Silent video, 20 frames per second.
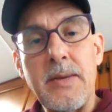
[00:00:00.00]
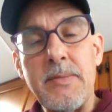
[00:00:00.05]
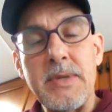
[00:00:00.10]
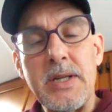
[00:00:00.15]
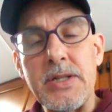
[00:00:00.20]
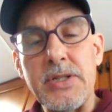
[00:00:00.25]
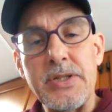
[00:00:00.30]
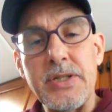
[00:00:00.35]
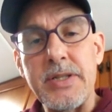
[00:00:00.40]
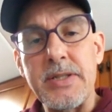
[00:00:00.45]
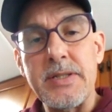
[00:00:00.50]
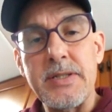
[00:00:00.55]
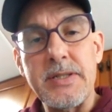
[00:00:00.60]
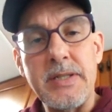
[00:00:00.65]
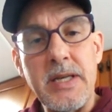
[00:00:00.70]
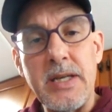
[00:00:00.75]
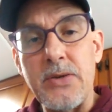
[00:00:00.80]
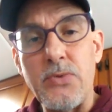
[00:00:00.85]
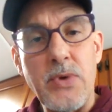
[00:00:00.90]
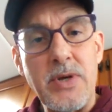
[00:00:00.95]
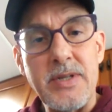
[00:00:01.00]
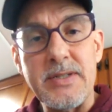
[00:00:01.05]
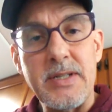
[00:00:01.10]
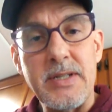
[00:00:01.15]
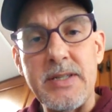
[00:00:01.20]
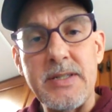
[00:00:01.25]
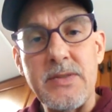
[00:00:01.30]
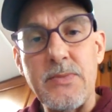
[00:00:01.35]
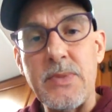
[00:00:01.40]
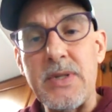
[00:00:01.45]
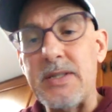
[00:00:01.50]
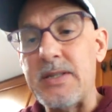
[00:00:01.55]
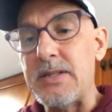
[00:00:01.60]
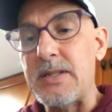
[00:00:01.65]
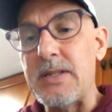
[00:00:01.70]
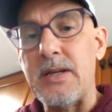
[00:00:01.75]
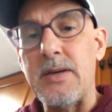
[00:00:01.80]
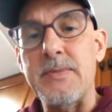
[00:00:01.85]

I'm not just saying residents of BC,